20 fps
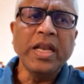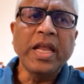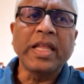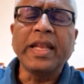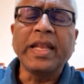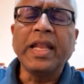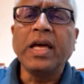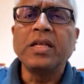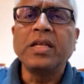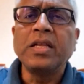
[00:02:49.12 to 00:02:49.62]

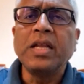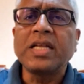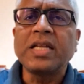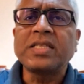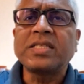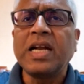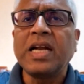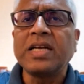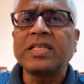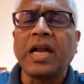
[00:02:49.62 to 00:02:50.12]

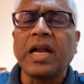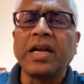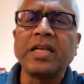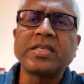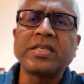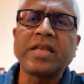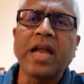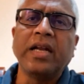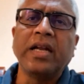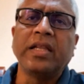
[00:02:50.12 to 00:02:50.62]
let's
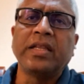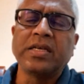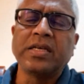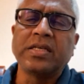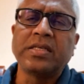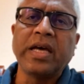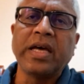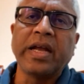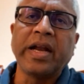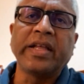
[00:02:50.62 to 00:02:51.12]
understand
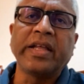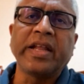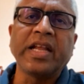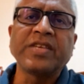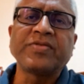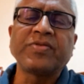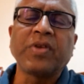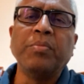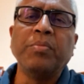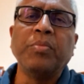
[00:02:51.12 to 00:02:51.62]
this. The
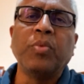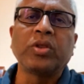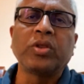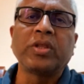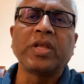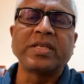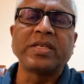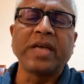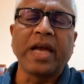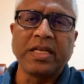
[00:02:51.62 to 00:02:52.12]
rhetorics from both
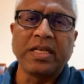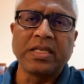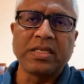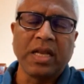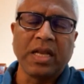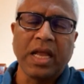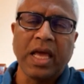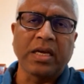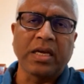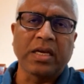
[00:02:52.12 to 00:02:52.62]
the
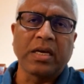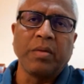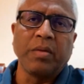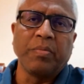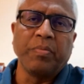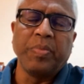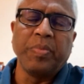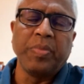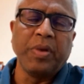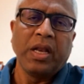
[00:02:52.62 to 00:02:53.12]
sides. Like
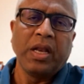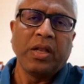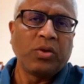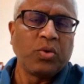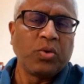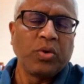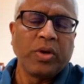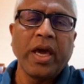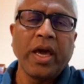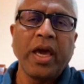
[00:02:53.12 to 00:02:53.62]

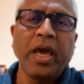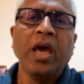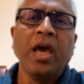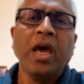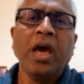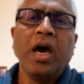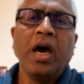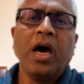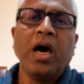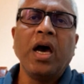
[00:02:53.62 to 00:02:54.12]
today,
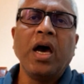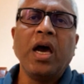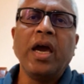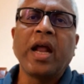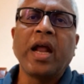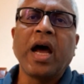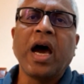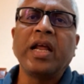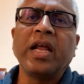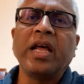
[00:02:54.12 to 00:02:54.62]

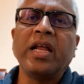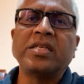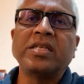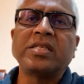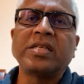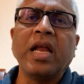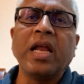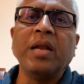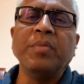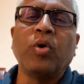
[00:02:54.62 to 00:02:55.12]
Iran and
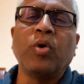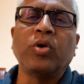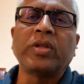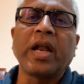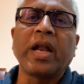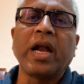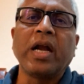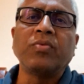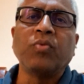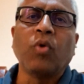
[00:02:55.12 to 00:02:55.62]
Israel both
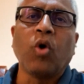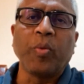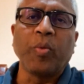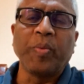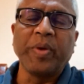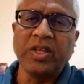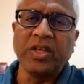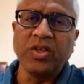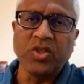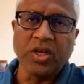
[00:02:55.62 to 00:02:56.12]
are at war
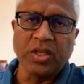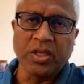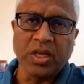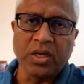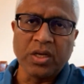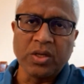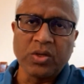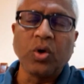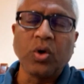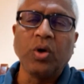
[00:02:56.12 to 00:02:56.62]
with each
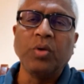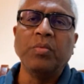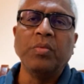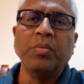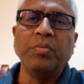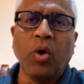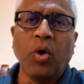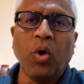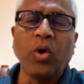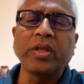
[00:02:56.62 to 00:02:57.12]
other. So
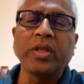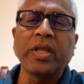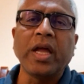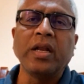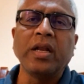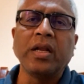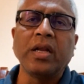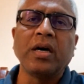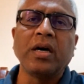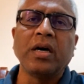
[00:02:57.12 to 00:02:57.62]
more
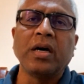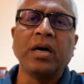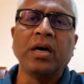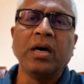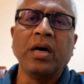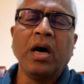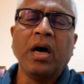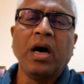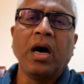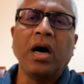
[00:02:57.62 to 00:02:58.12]
than
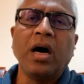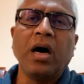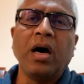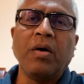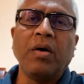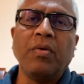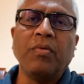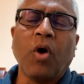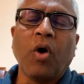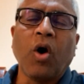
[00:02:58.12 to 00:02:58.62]

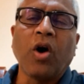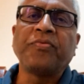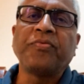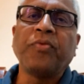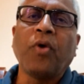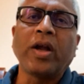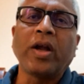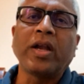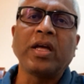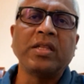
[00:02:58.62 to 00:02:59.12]
war
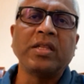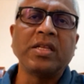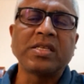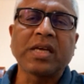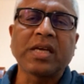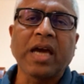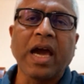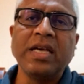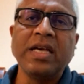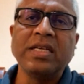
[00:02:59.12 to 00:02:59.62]
fought on the
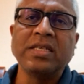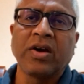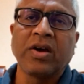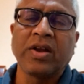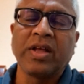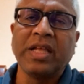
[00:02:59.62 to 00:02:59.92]
skies or